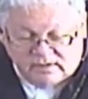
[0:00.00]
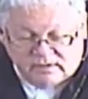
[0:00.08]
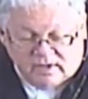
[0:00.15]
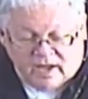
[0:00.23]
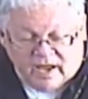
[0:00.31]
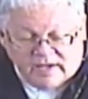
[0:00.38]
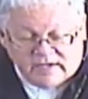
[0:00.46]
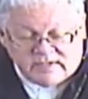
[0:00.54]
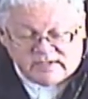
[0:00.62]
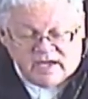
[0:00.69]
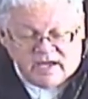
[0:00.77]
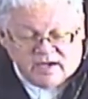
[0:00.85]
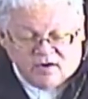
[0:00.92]
I
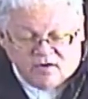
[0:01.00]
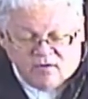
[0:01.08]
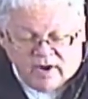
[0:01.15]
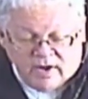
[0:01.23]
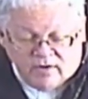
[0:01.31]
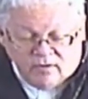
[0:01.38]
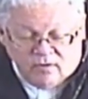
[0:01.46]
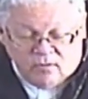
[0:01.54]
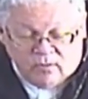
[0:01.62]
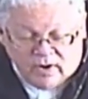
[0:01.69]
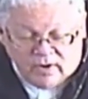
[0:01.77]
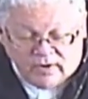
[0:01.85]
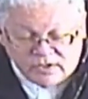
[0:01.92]
seek a greater
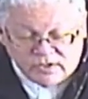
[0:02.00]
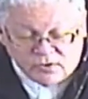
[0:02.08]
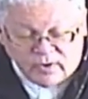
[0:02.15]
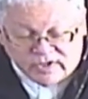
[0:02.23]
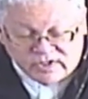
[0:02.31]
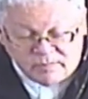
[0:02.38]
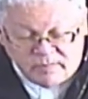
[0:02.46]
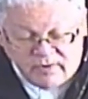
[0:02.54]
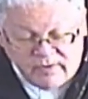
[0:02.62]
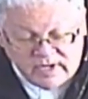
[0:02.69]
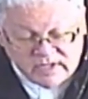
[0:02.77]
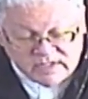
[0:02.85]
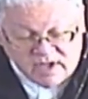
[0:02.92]
awareness or experience